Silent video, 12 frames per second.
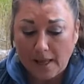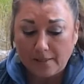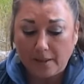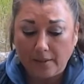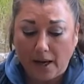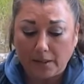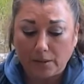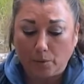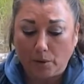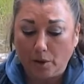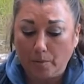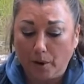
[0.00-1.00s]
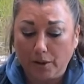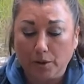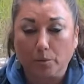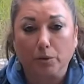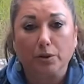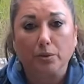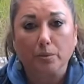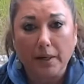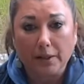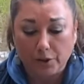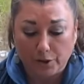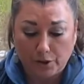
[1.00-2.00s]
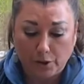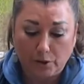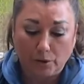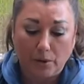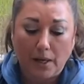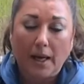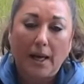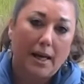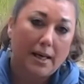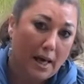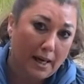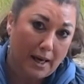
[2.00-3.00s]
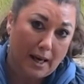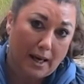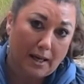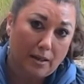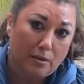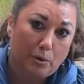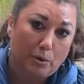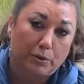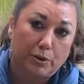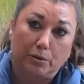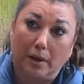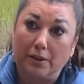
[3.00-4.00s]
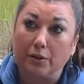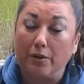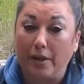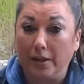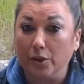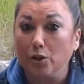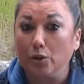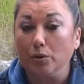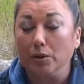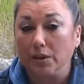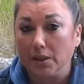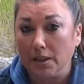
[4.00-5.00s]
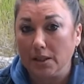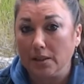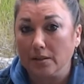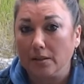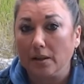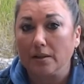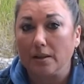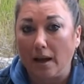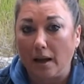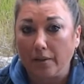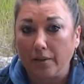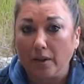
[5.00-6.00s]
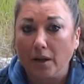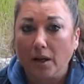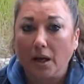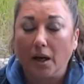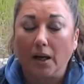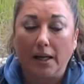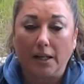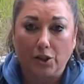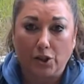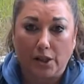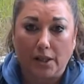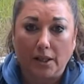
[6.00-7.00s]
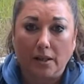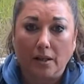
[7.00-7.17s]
then that is what our bodies will surrender to, aka we will surrender then to disease, death, aging,